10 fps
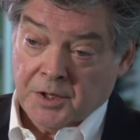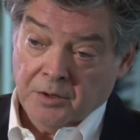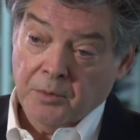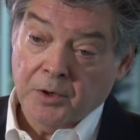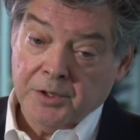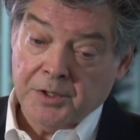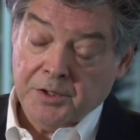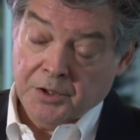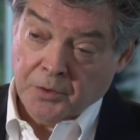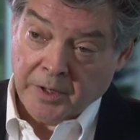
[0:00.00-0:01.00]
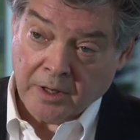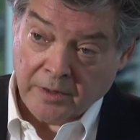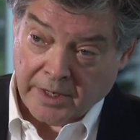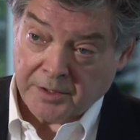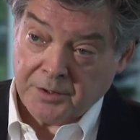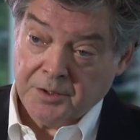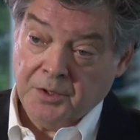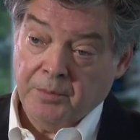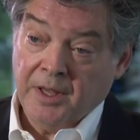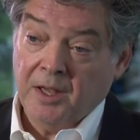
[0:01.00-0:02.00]
General Motors is doing this
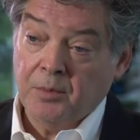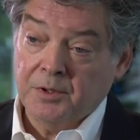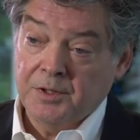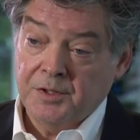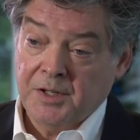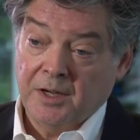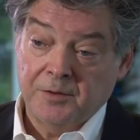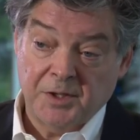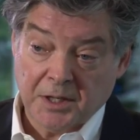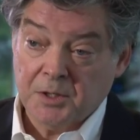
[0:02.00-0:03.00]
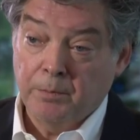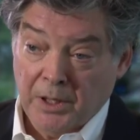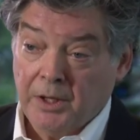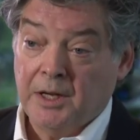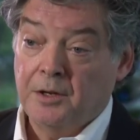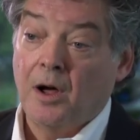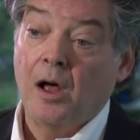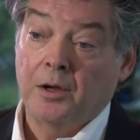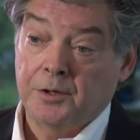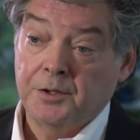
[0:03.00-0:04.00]
to be able to save $6 billion
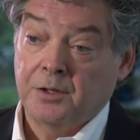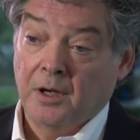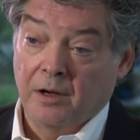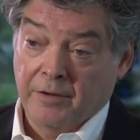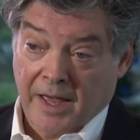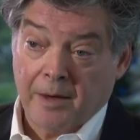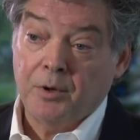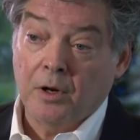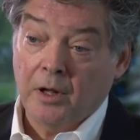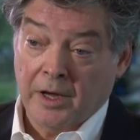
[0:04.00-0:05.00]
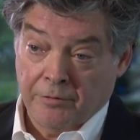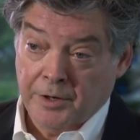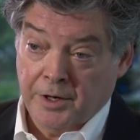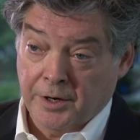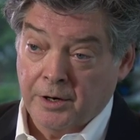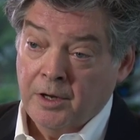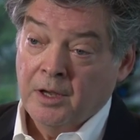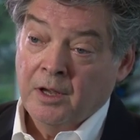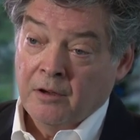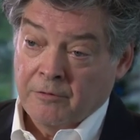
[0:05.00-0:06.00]
of capital every year
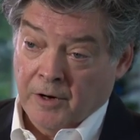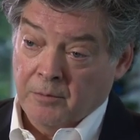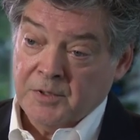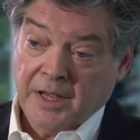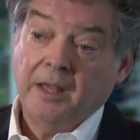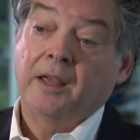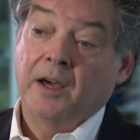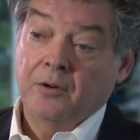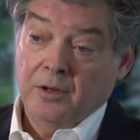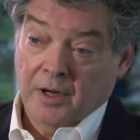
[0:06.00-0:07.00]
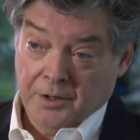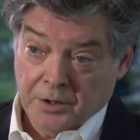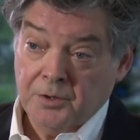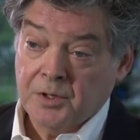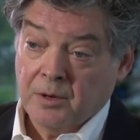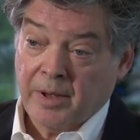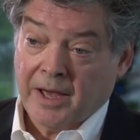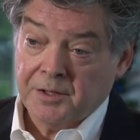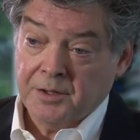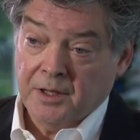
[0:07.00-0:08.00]
from taking out unused
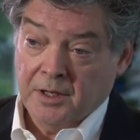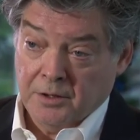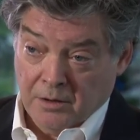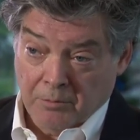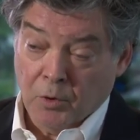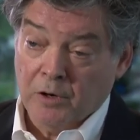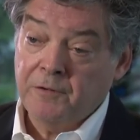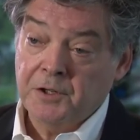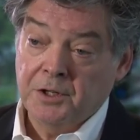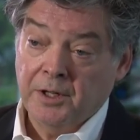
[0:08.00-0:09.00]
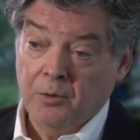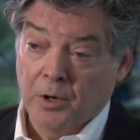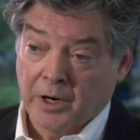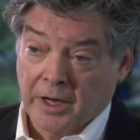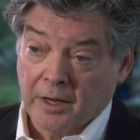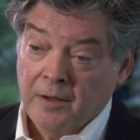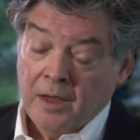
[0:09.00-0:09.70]
capacity and, more efficiently working.